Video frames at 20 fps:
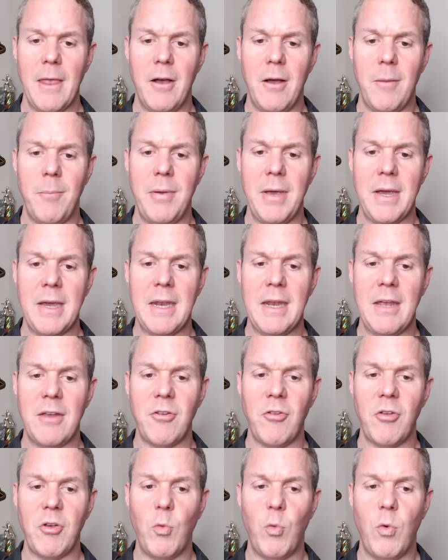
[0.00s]
uh, Pickett
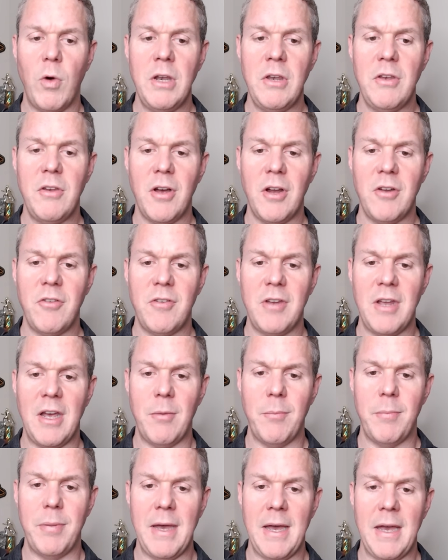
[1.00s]
has only one
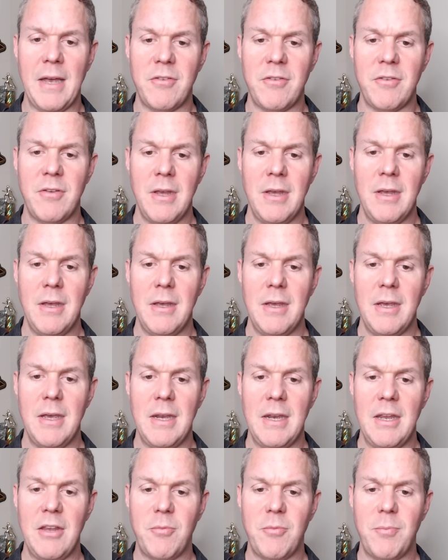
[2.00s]
touchdown pass
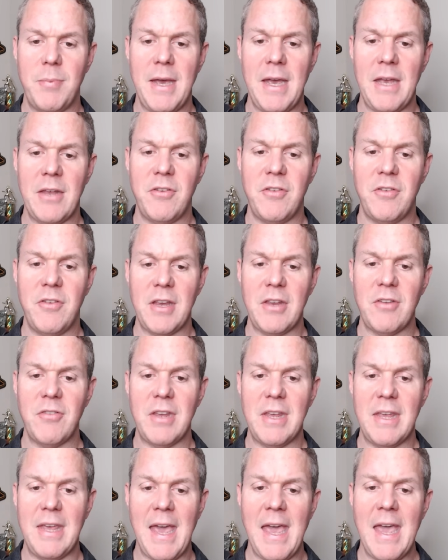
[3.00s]
in his past
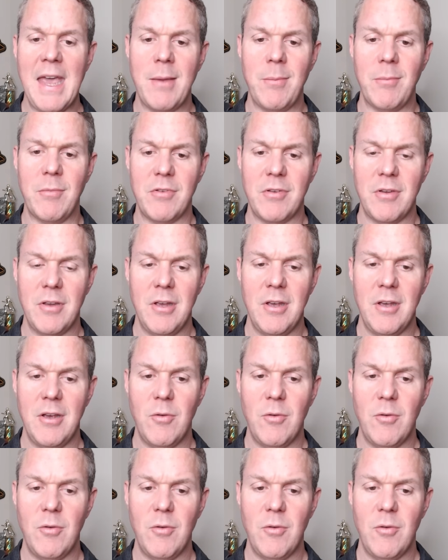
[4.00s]
six games,